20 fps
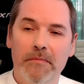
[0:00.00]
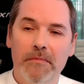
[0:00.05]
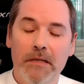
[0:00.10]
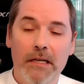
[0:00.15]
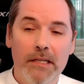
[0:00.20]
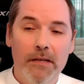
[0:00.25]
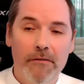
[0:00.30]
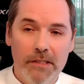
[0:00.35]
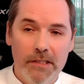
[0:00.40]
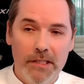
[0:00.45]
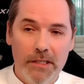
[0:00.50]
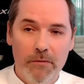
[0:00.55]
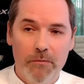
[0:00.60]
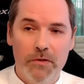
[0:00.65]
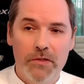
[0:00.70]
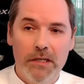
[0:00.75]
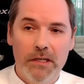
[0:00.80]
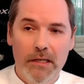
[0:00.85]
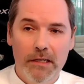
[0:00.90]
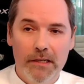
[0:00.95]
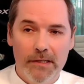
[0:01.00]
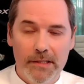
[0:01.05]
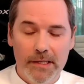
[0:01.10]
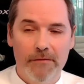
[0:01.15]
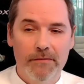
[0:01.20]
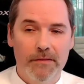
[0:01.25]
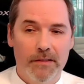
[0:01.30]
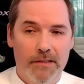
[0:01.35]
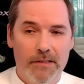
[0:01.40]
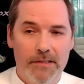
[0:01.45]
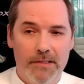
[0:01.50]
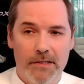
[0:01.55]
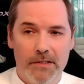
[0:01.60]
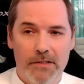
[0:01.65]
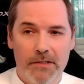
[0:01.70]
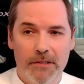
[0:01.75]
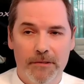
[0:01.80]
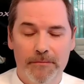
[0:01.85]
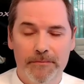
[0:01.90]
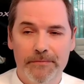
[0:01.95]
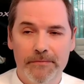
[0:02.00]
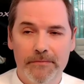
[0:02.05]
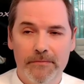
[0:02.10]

and everything was cleared after the session.